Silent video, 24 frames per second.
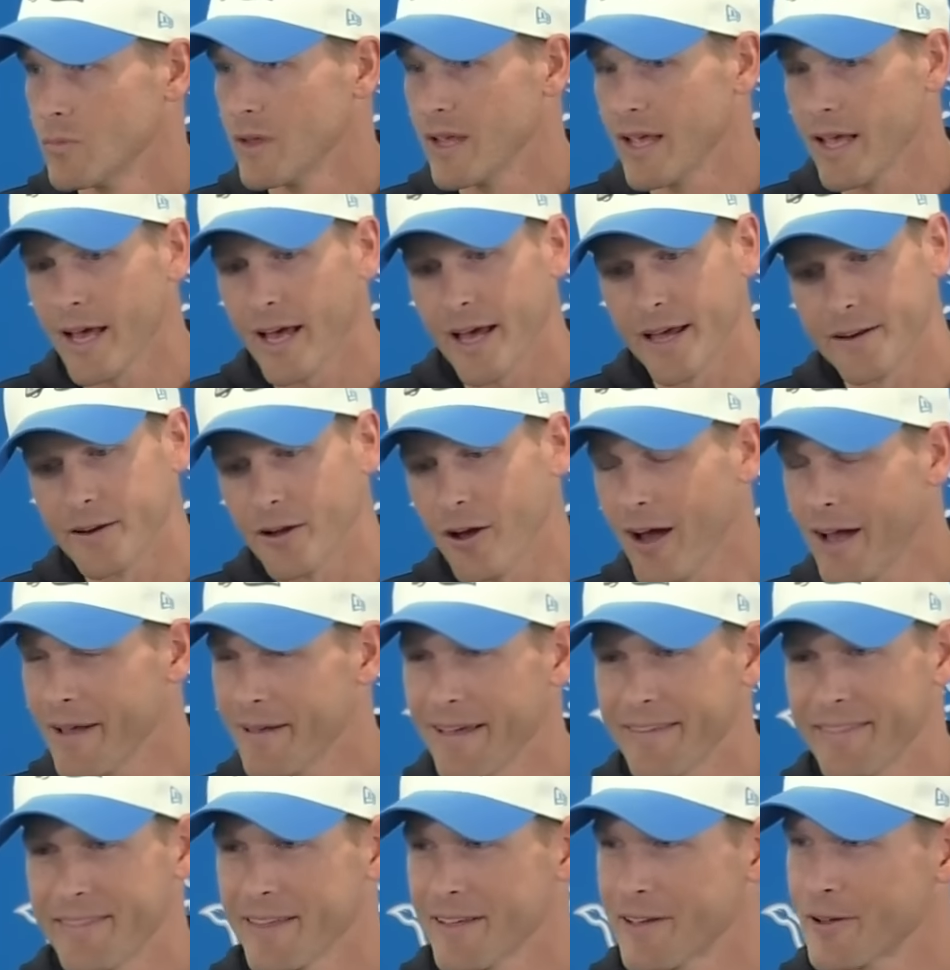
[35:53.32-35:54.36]
Yeah, no,
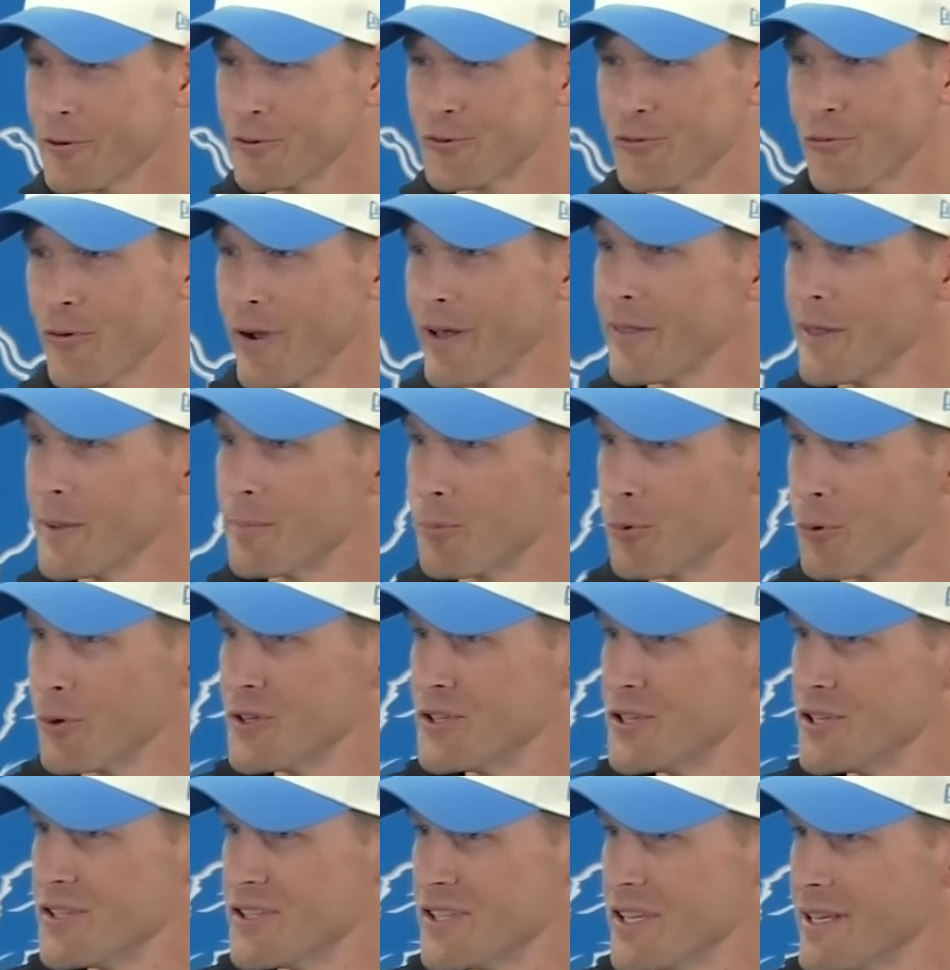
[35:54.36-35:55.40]
I think Coach Fraley
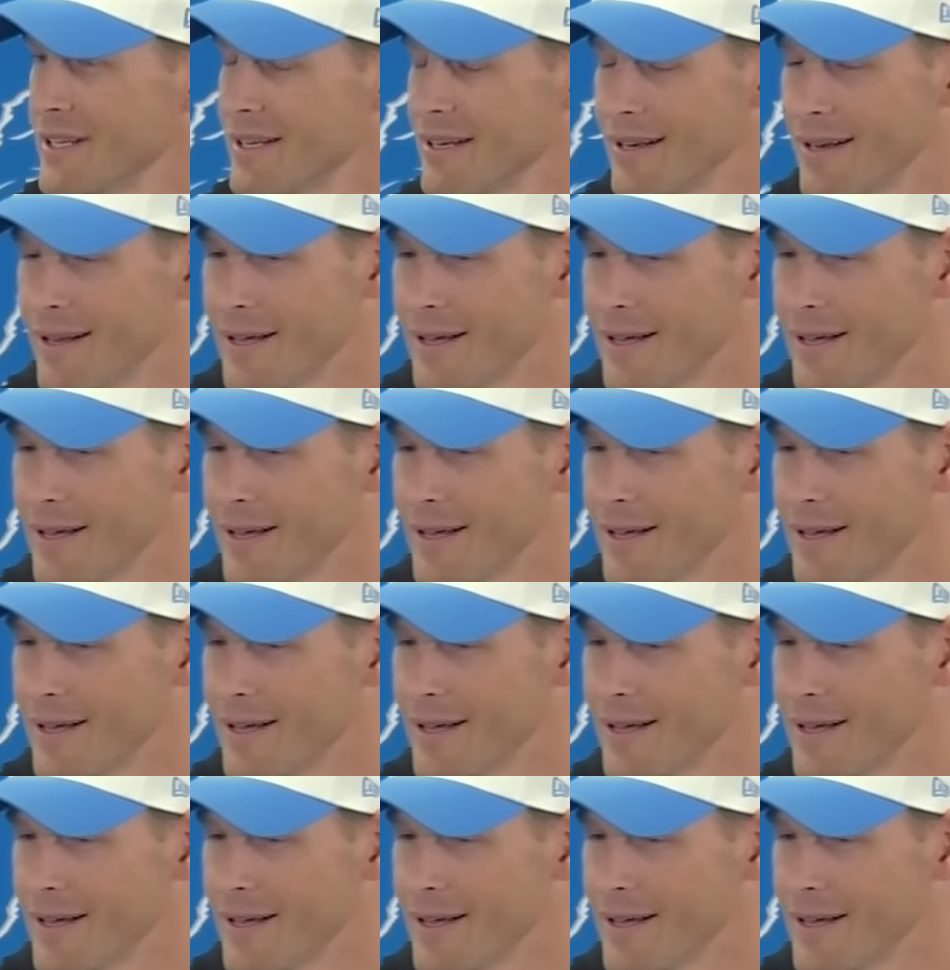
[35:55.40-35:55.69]
preaches it.